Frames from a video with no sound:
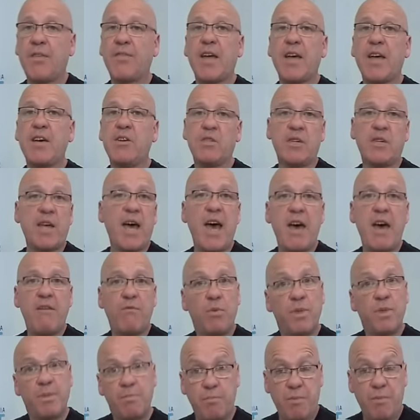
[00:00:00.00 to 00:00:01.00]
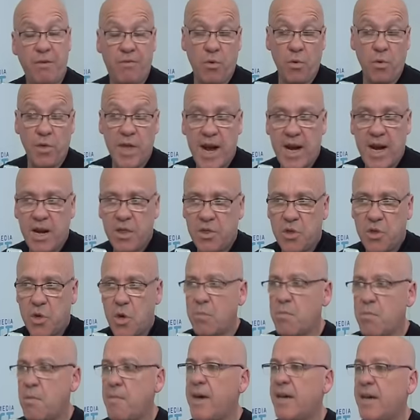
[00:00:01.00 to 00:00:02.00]
that they used to have with, before they had a
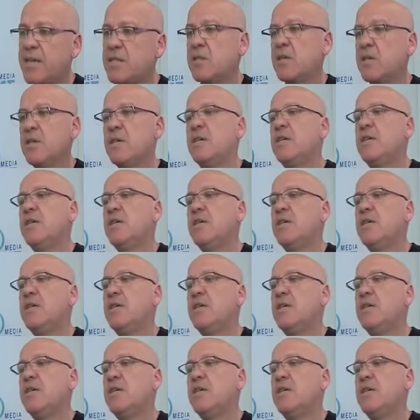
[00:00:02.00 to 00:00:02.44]
Thermomix.